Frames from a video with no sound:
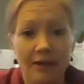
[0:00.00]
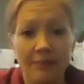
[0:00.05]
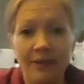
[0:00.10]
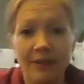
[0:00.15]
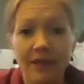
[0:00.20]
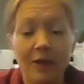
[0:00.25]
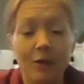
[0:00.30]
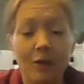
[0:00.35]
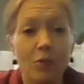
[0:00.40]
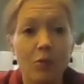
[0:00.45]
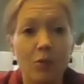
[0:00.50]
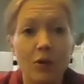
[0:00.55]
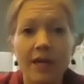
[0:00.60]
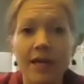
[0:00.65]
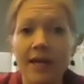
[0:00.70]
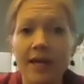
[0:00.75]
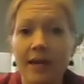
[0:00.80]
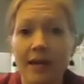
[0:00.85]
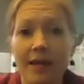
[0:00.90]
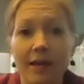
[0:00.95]
I mean, like
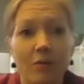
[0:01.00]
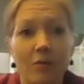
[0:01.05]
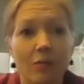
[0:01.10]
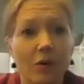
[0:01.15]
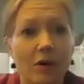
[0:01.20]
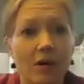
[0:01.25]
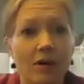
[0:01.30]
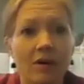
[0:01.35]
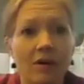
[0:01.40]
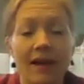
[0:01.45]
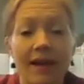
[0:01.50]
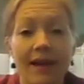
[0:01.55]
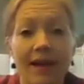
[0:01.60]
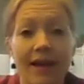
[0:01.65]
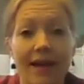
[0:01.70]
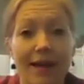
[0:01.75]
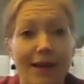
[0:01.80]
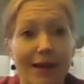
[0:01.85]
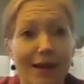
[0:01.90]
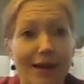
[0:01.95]
we were
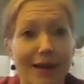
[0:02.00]
like,